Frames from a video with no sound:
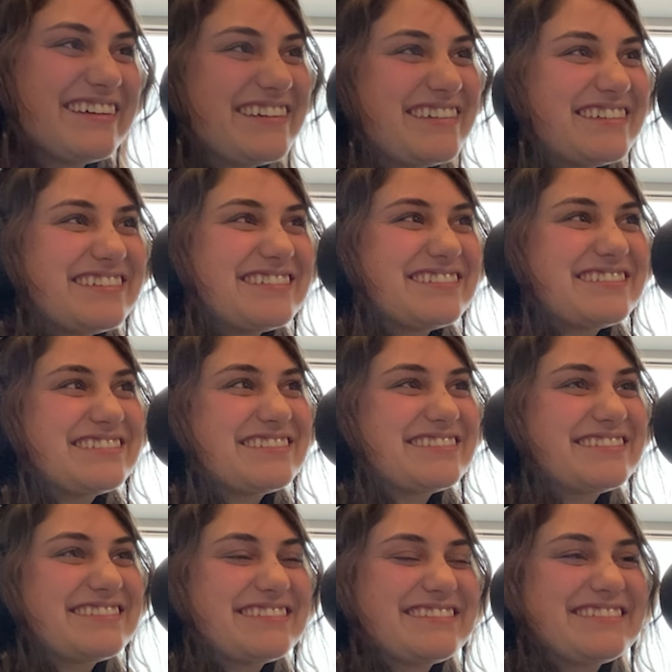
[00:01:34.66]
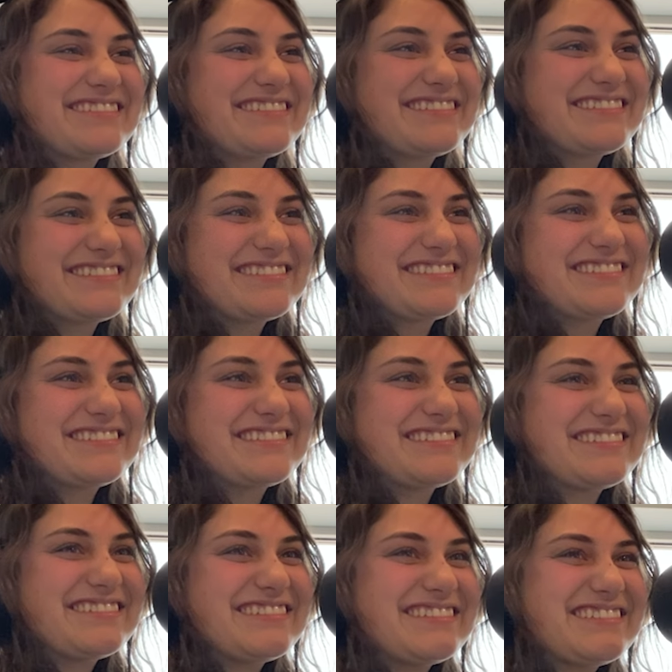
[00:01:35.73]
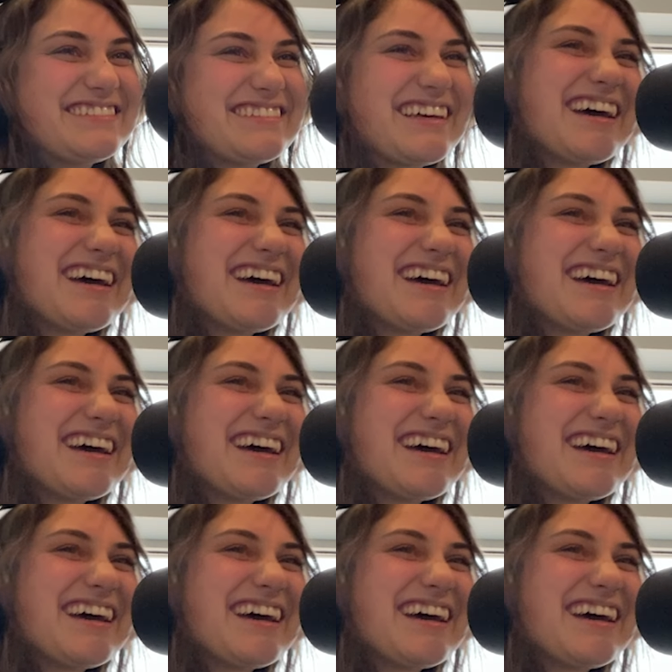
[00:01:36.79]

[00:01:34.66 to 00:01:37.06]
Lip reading: (not speaking)